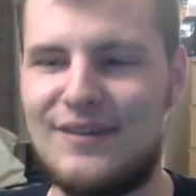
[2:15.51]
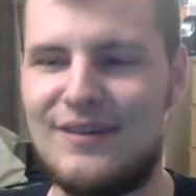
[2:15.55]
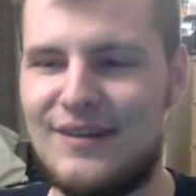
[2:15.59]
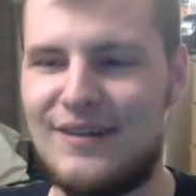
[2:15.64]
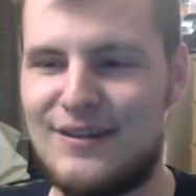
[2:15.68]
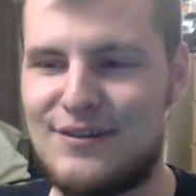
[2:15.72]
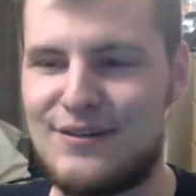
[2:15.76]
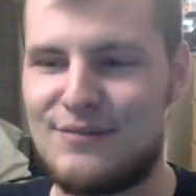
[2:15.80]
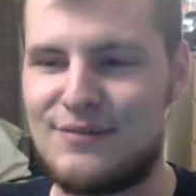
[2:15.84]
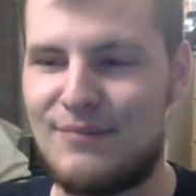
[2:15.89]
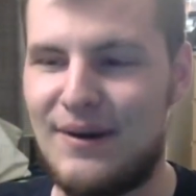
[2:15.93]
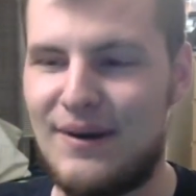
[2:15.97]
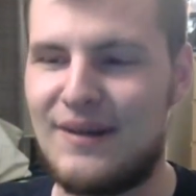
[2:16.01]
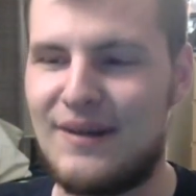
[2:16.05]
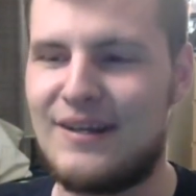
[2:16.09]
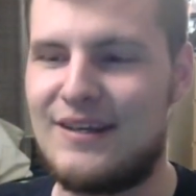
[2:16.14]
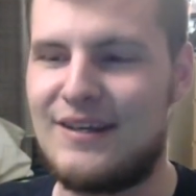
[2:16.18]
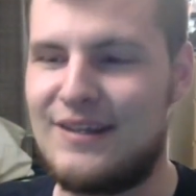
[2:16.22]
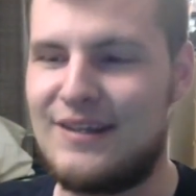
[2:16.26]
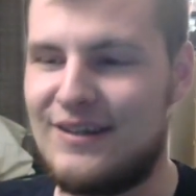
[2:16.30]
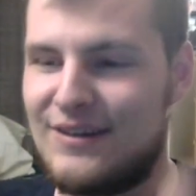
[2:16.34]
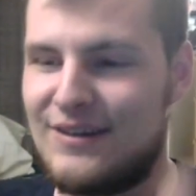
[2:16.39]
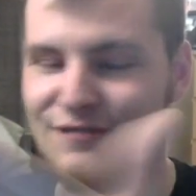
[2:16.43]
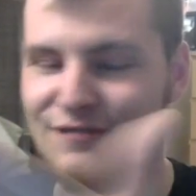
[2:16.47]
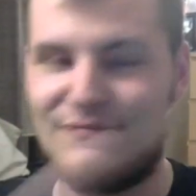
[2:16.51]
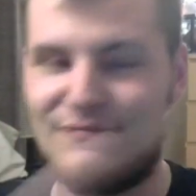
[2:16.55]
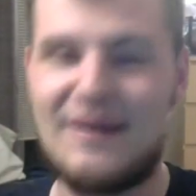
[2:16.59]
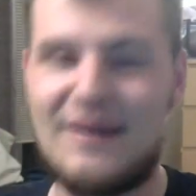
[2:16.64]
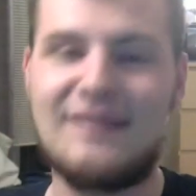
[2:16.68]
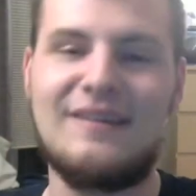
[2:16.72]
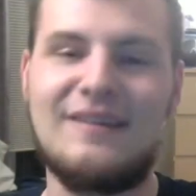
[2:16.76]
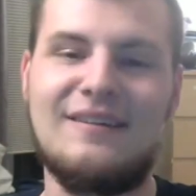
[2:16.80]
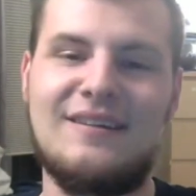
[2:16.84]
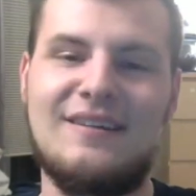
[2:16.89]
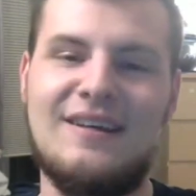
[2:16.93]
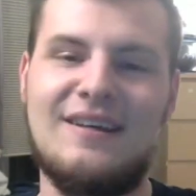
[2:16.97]
It's your buddy. You've
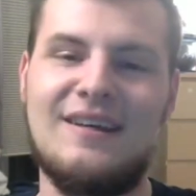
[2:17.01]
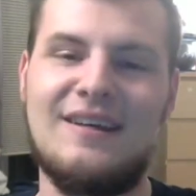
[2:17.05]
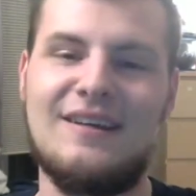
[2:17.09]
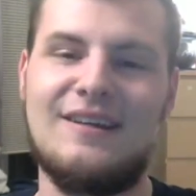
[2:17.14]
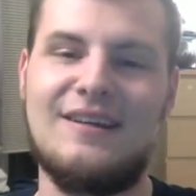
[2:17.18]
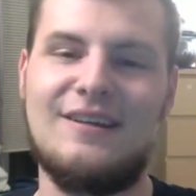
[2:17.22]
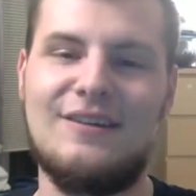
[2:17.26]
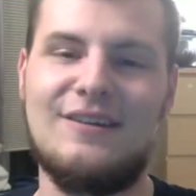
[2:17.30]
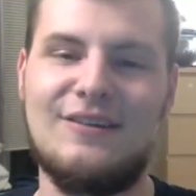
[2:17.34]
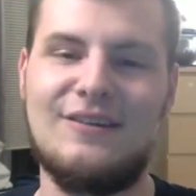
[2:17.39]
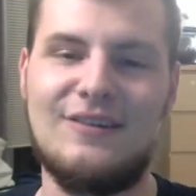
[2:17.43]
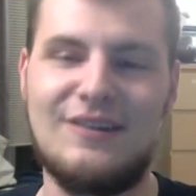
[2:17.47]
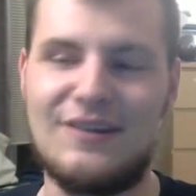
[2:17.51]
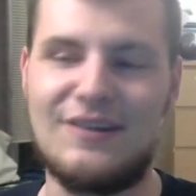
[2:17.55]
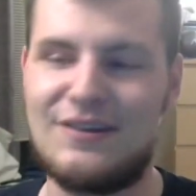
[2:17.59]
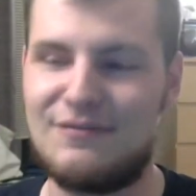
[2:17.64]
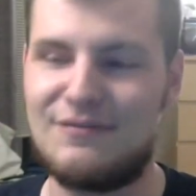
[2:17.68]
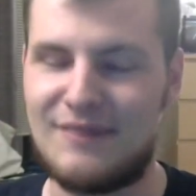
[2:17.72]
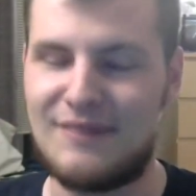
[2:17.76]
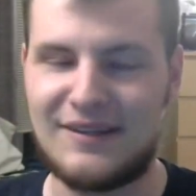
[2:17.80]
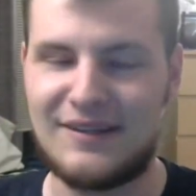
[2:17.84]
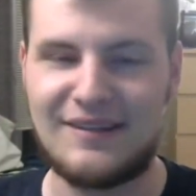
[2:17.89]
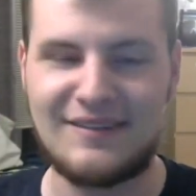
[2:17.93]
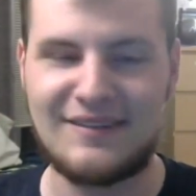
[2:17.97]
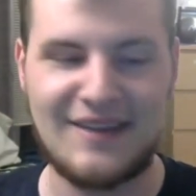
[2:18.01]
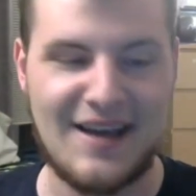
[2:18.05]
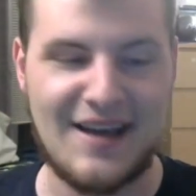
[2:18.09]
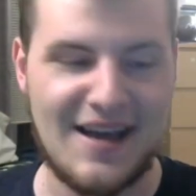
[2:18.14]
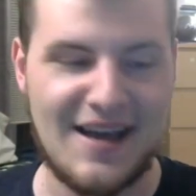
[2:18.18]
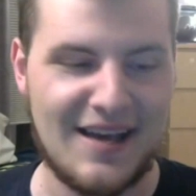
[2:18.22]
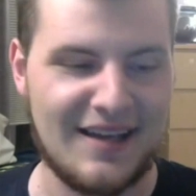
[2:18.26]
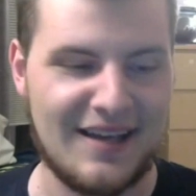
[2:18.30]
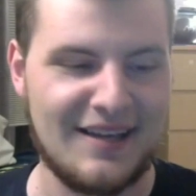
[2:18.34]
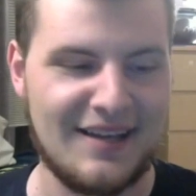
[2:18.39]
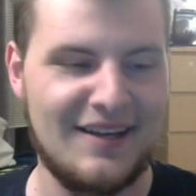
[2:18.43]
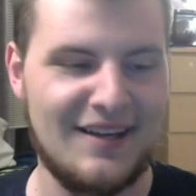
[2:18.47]
met this kid. You've met this
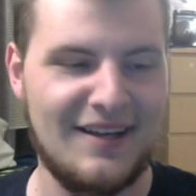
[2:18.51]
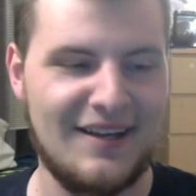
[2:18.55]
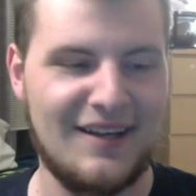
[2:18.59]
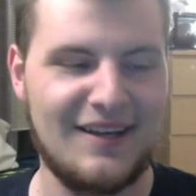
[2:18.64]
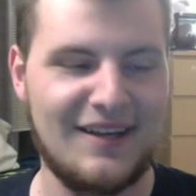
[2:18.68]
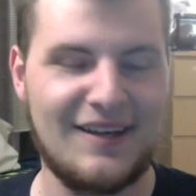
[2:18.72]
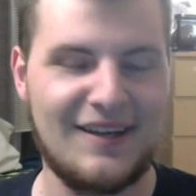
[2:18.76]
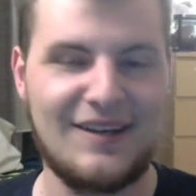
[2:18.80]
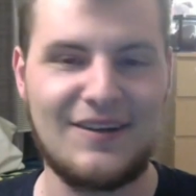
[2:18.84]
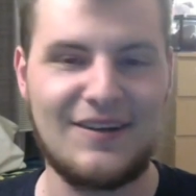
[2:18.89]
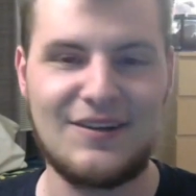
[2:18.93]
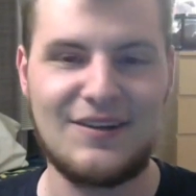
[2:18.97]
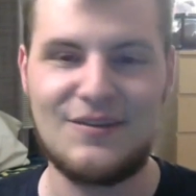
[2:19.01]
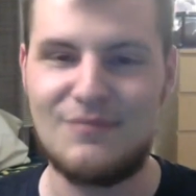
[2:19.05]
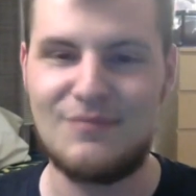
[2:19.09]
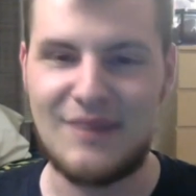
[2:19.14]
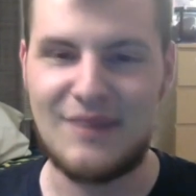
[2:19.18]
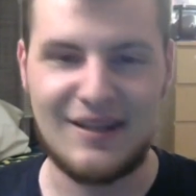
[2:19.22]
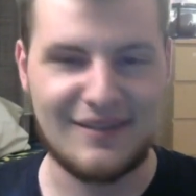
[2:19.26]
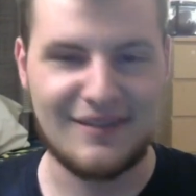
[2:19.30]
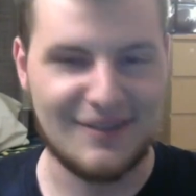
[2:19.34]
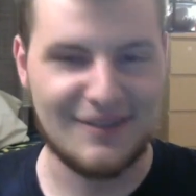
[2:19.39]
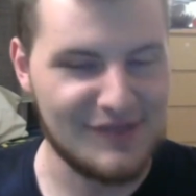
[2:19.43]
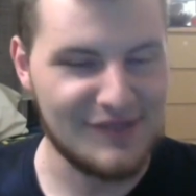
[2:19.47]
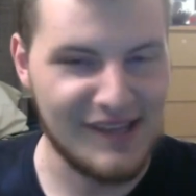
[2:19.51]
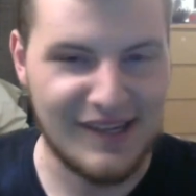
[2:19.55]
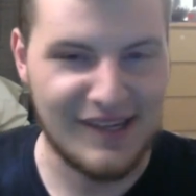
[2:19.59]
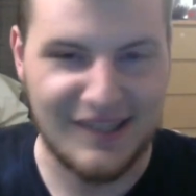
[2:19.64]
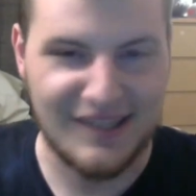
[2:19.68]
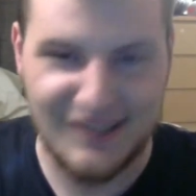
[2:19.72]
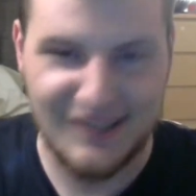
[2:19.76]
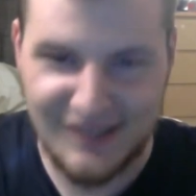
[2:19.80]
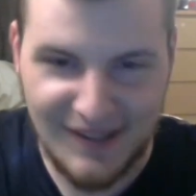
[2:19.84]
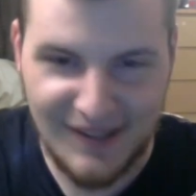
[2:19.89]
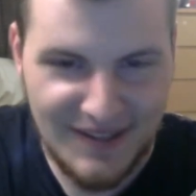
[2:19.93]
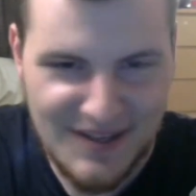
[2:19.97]
guy. You meet someone like
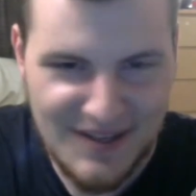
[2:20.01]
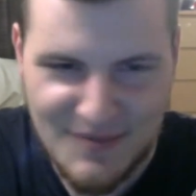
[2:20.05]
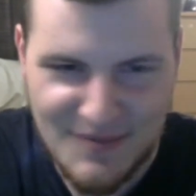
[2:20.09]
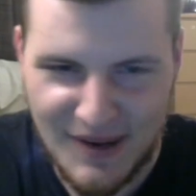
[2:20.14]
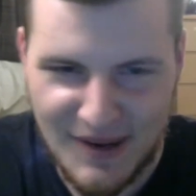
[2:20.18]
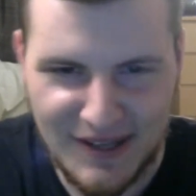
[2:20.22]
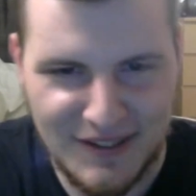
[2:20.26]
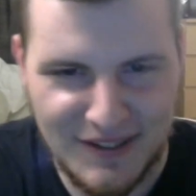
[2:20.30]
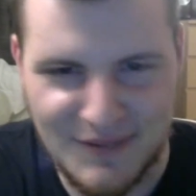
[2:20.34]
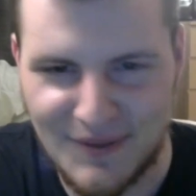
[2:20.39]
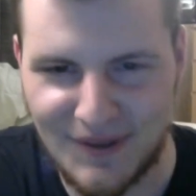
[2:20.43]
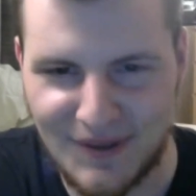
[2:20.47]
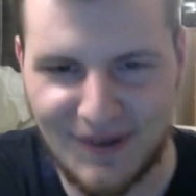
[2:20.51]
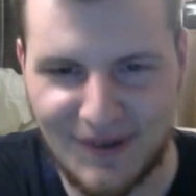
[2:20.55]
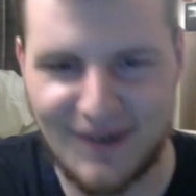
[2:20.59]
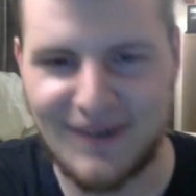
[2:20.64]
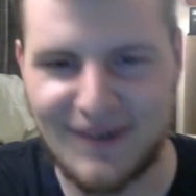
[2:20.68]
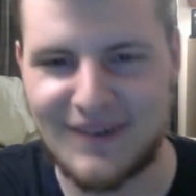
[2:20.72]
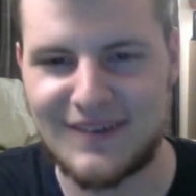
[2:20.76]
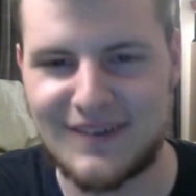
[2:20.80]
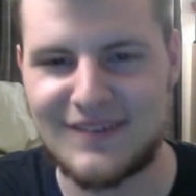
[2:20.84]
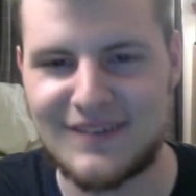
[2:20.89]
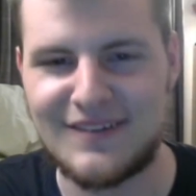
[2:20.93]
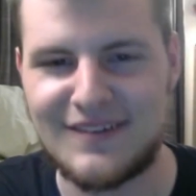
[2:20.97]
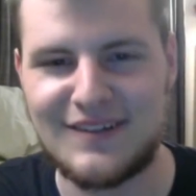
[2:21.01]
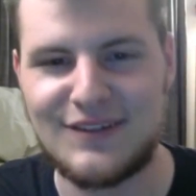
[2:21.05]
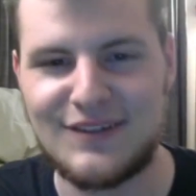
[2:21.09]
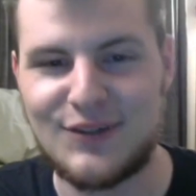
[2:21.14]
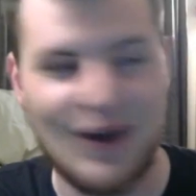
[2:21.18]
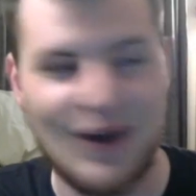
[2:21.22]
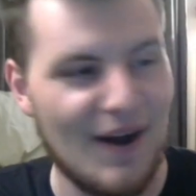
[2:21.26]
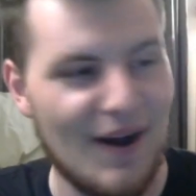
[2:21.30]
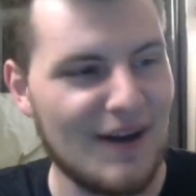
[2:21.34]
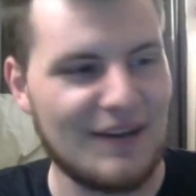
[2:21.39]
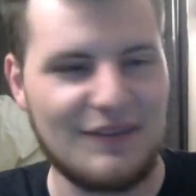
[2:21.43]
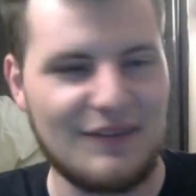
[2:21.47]
Kentucky basketball cards, and you
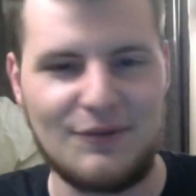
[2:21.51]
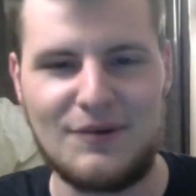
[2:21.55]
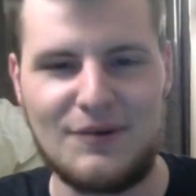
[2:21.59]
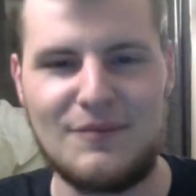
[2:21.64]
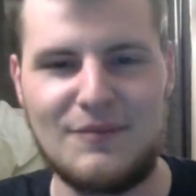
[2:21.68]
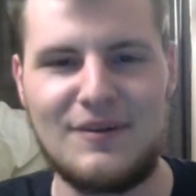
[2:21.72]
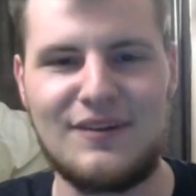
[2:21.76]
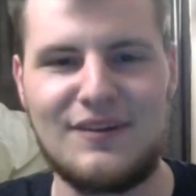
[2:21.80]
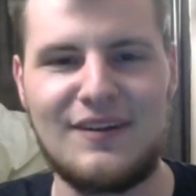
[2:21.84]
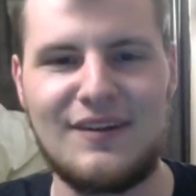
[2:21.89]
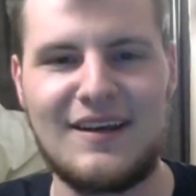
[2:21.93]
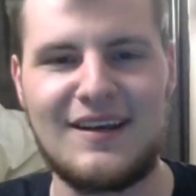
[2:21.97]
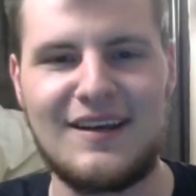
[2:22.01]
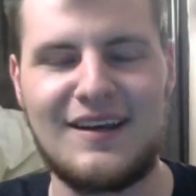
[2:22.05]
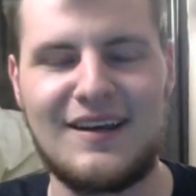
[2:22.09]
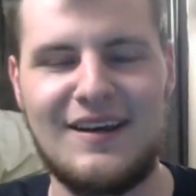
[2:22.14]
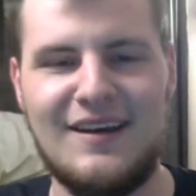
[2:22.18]
talk to them, and it's like,